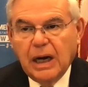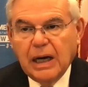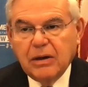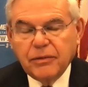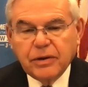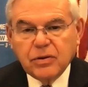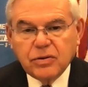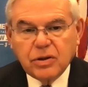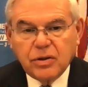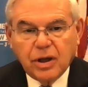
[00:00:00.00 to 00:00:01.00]
I don't think there's
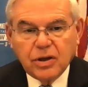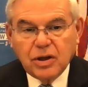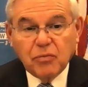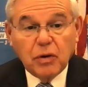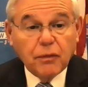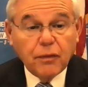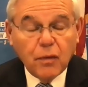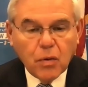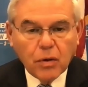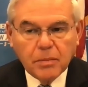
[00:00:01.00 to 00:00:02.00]
such a thing as a
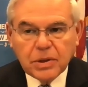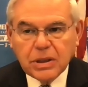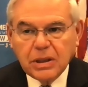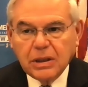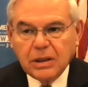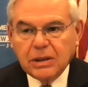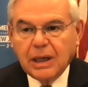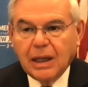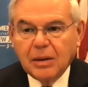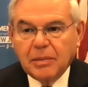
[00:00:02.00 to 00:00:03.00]
reformed
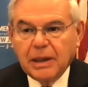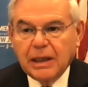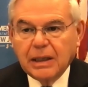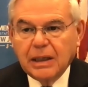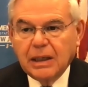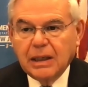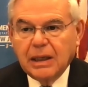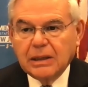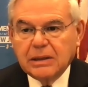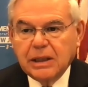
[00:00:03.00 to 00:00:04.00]
Taliban
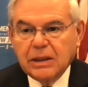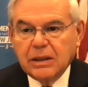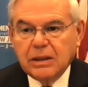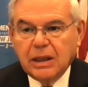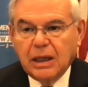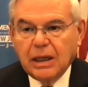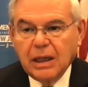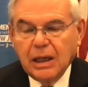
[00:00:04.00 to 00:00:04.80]
at the end of the day.